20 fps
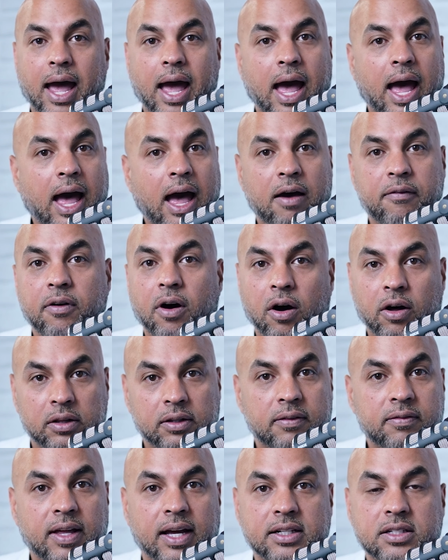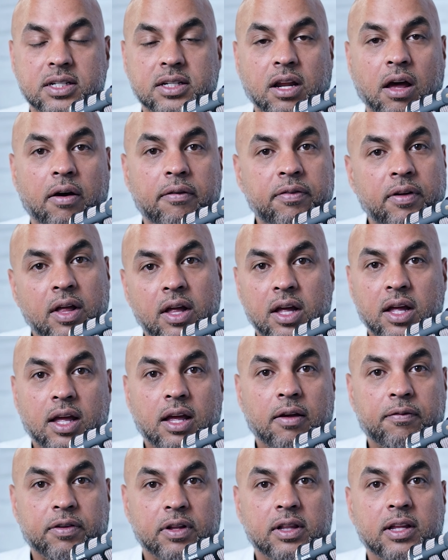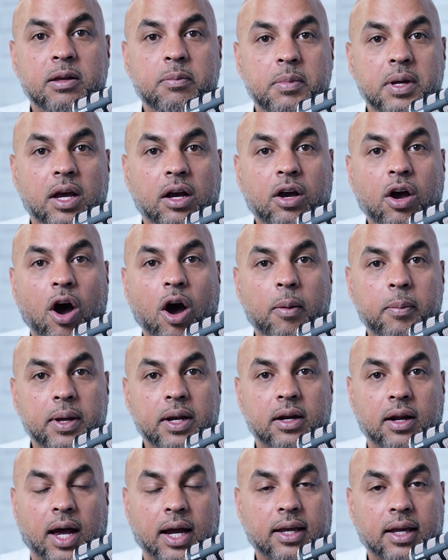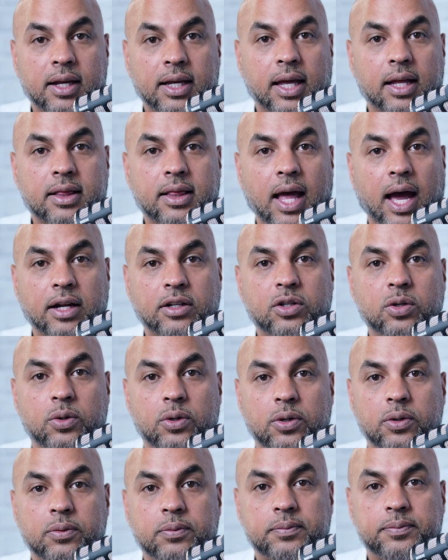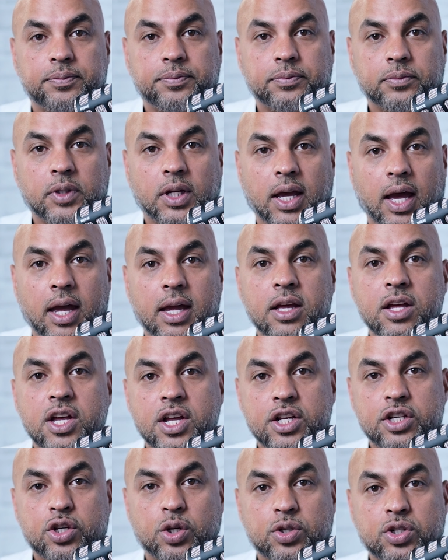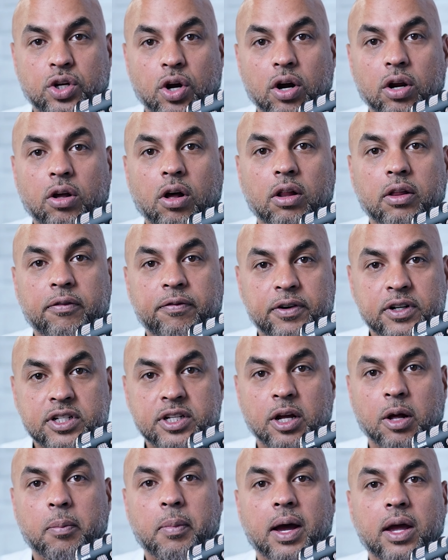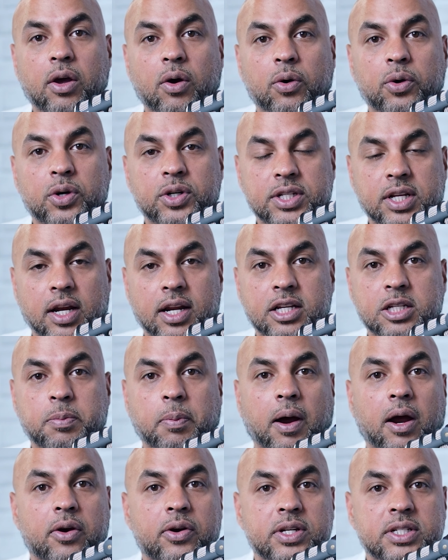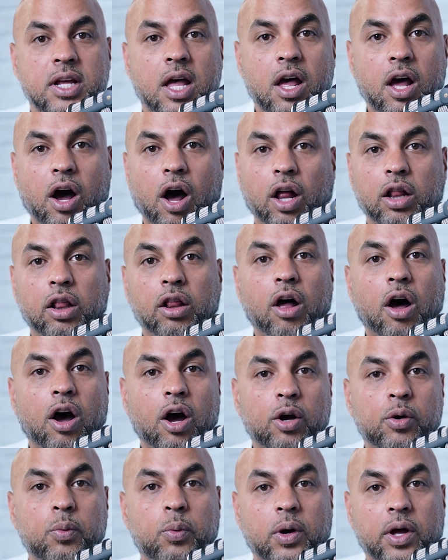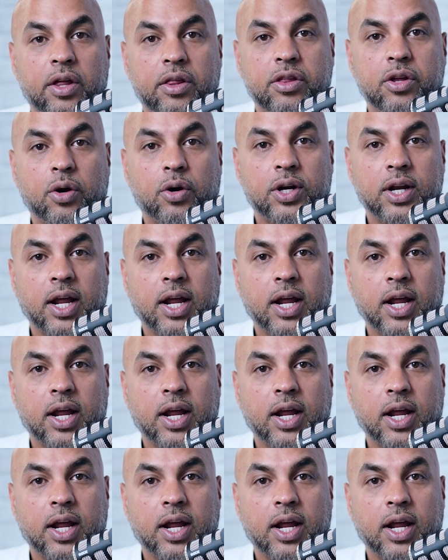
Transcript: have all of that stuff. If you leave me a comment, I can get that to you. Okay, so start calling for sale by owners and expiries along with your